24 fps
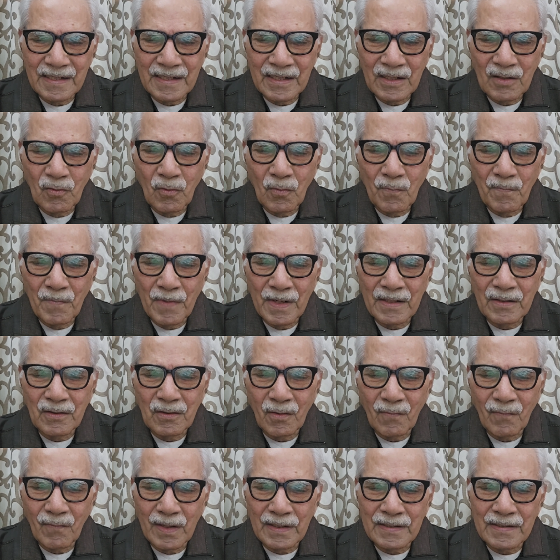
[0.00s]
equipment
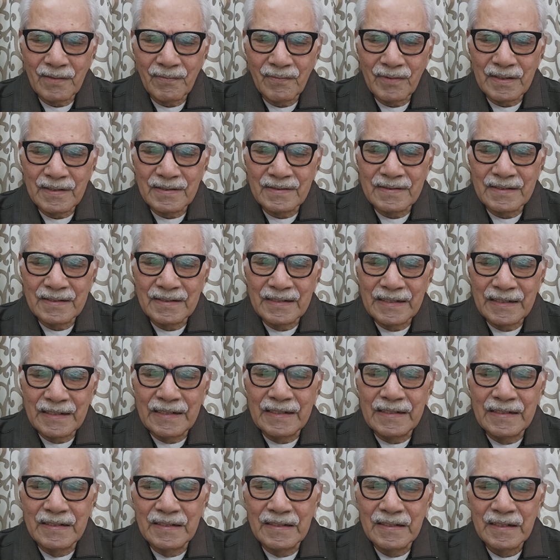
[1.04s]
or whatever is the
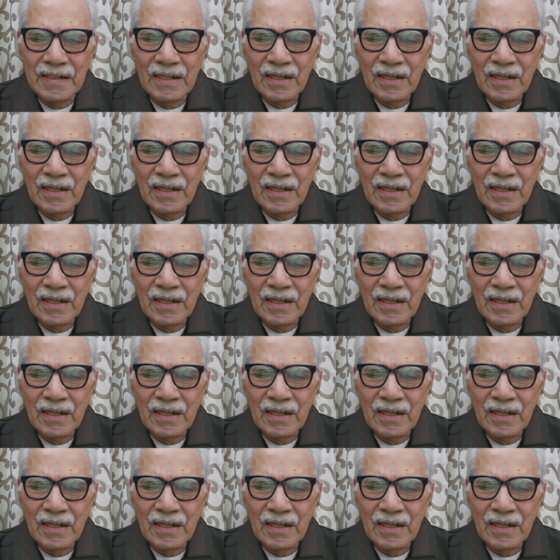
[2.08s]
need